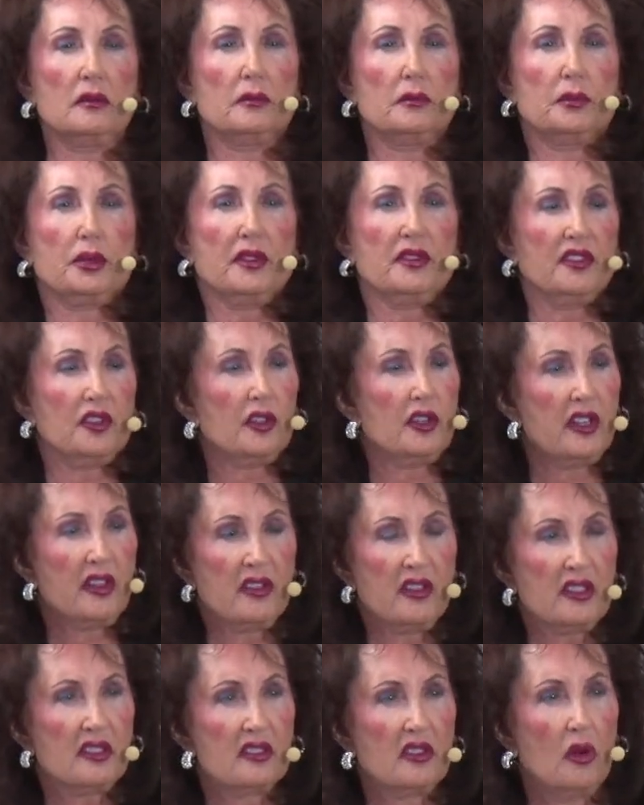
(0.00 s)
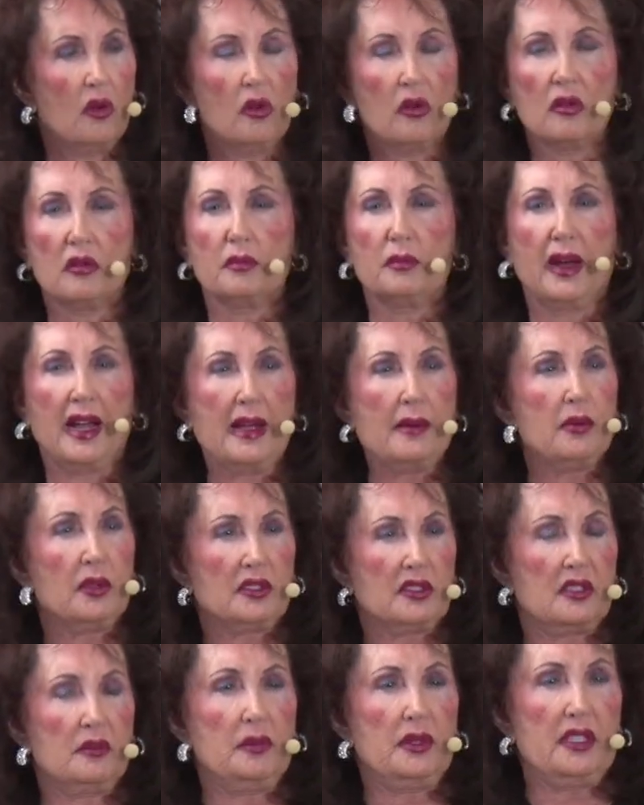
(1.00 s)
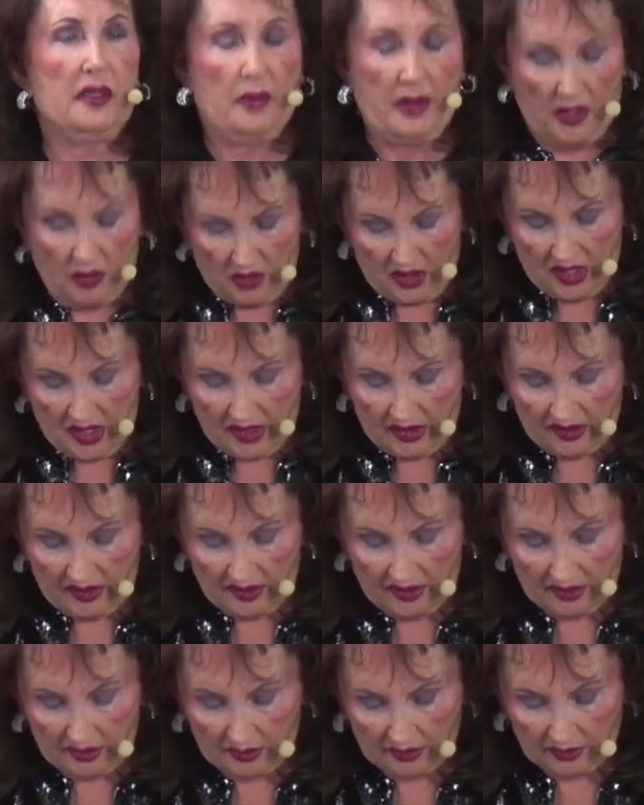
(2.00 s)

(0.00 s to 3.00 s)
perverting this whole Bible to be about us.